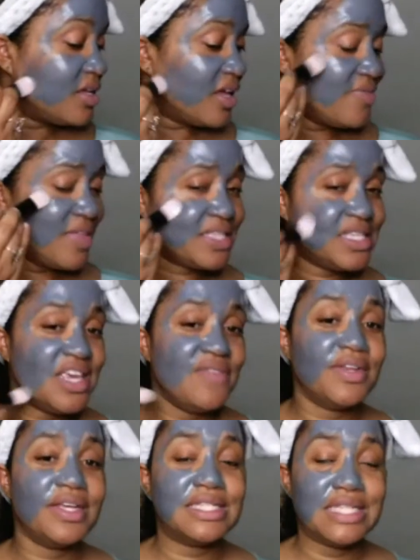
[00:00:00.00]
if that's
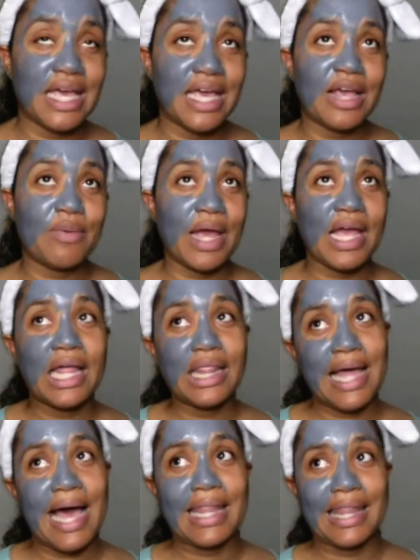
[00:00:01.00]
even a saying, right? A
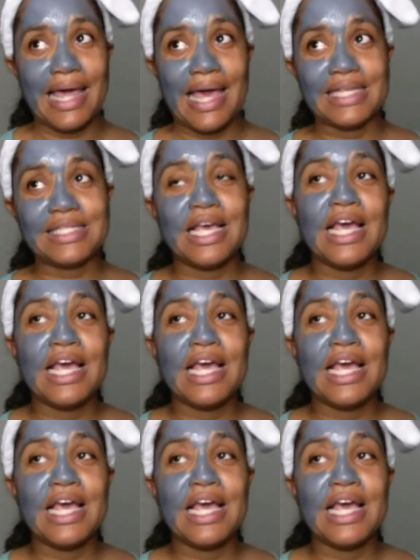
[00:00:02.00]
lot less.